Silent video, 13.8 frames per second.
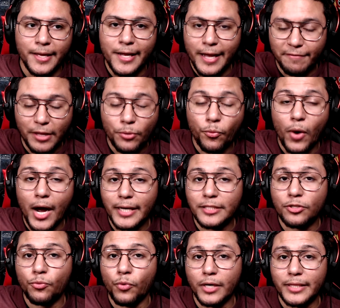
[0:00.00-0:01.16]
If they want it to
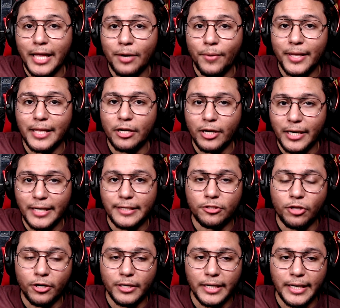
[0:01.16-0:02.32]
work that way, they're going to
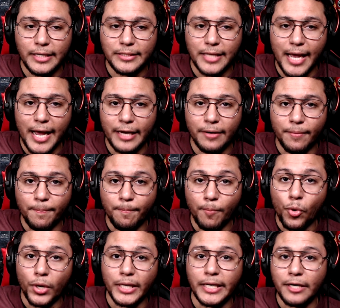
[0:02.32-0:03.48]
start needing to add
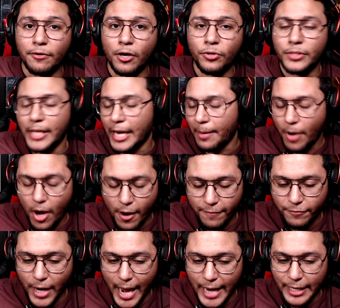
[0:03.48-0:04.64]
more heroes, and I'm all for
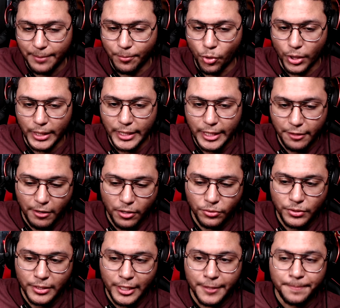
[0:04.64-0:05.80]
adding more heroes.
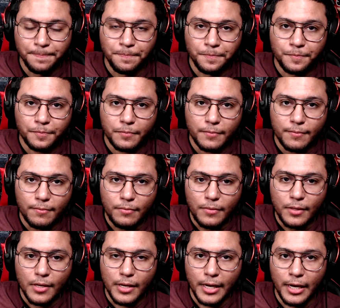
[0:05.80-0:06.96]

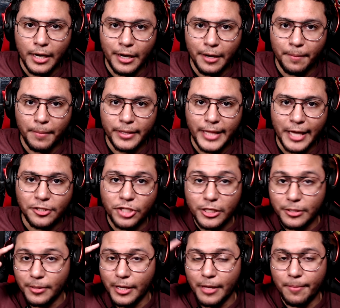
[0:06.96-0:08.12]
That's just
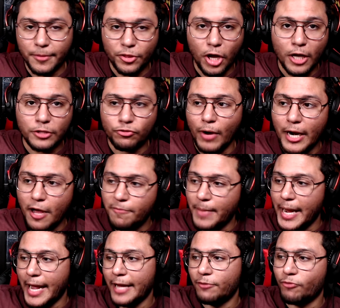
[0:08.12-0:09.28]
thoughts right off my
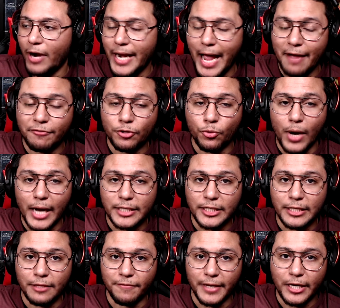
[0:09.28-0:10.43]
head right after watching the
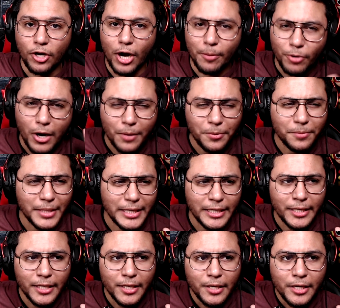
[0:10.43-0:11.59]
video. I'll probably,
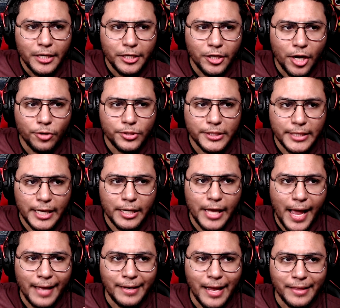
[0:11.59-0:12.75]
sit
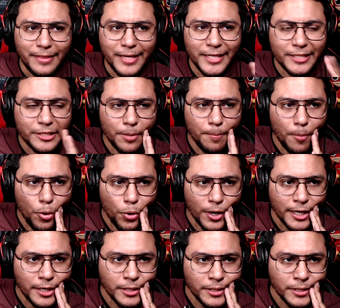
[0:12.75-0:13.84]
and think some more.